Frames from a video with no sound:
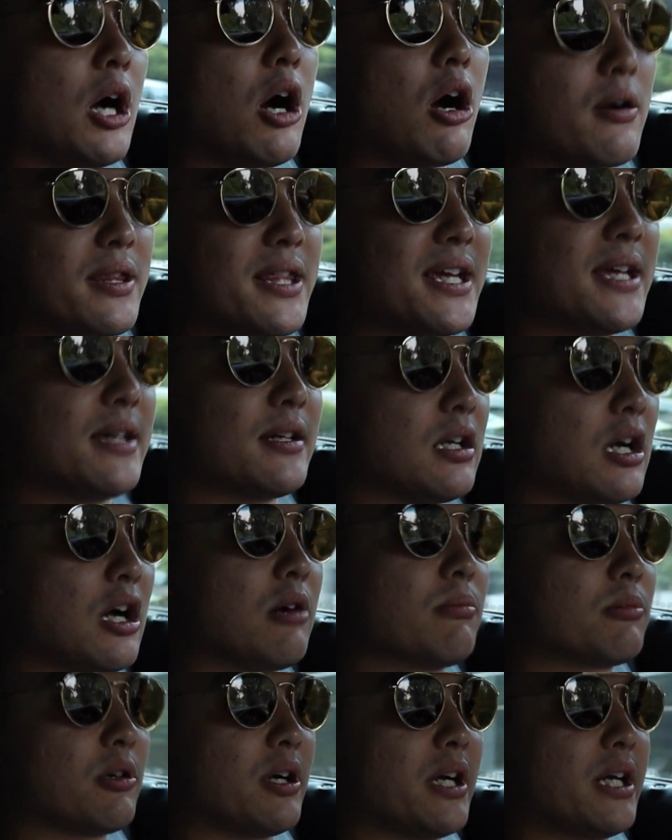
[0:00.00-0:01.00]
Are they an
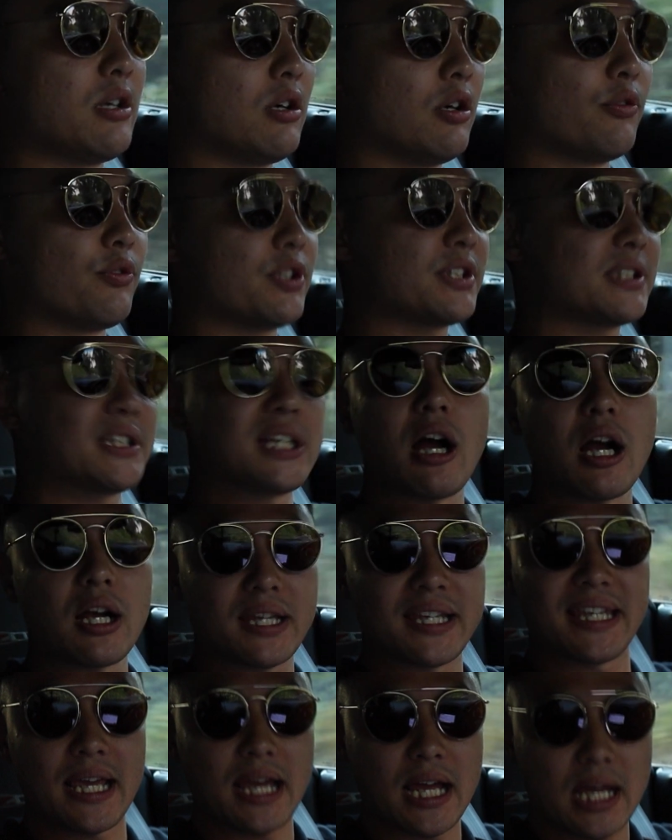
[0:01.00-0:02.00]
upgrade over stock?
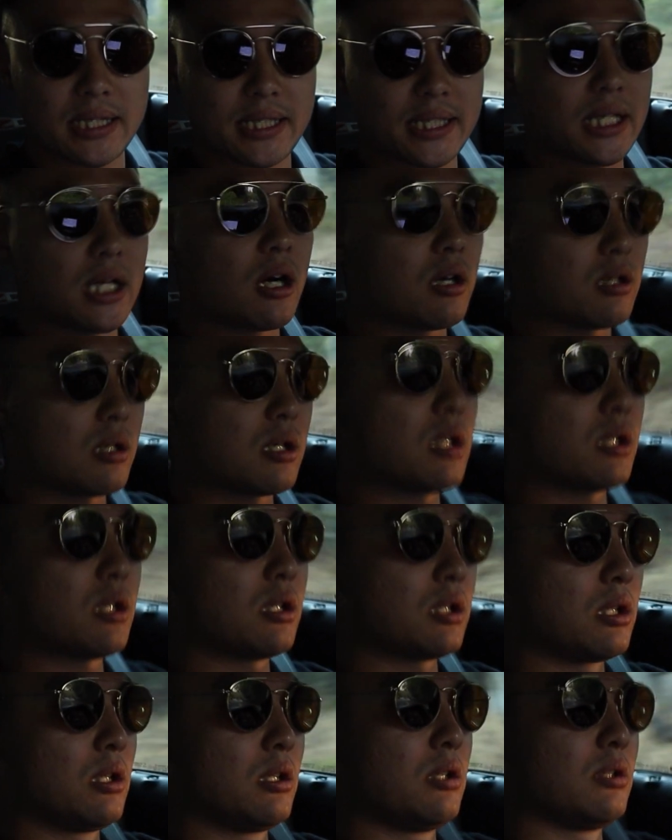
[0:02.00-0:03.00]
Yeah, they are,
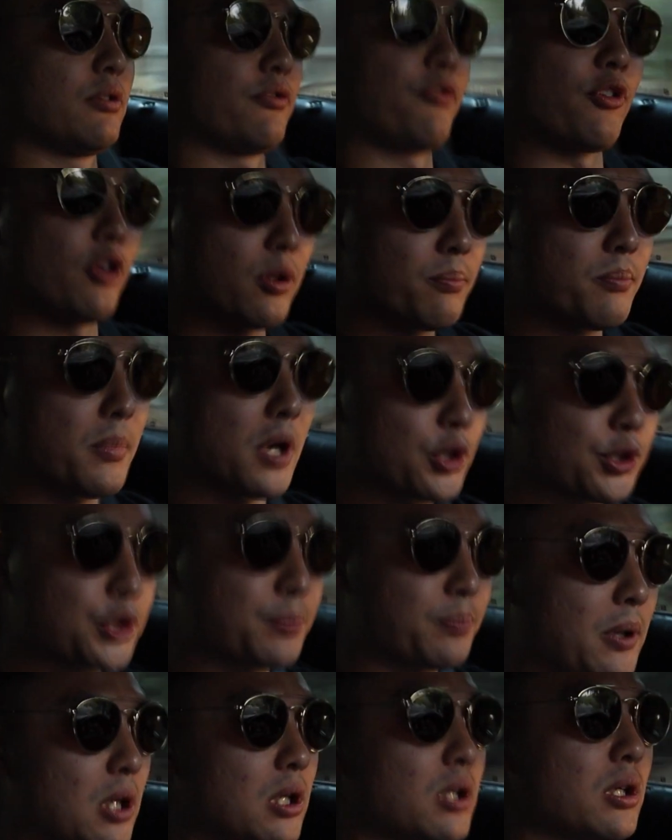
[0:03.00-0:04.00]
for the
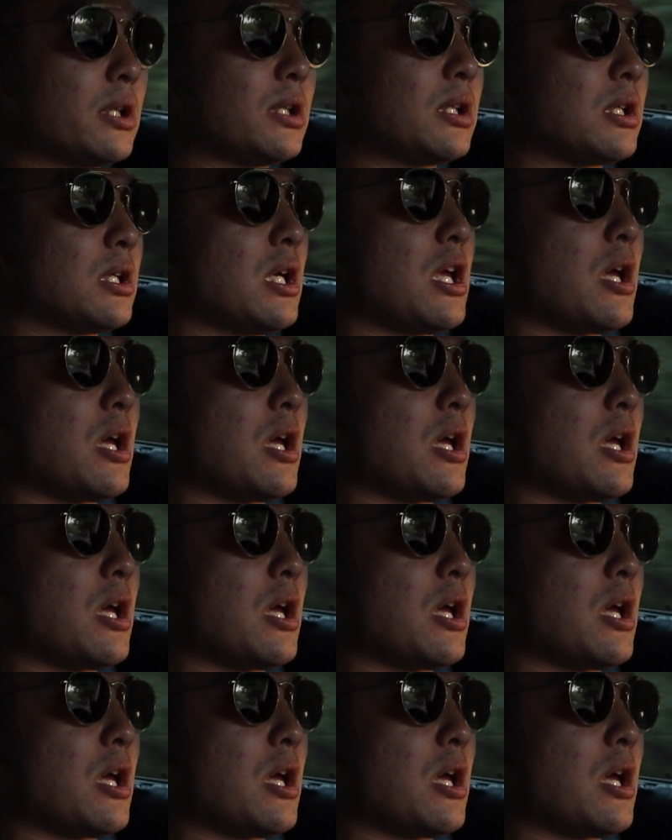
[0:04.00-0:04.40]
most part.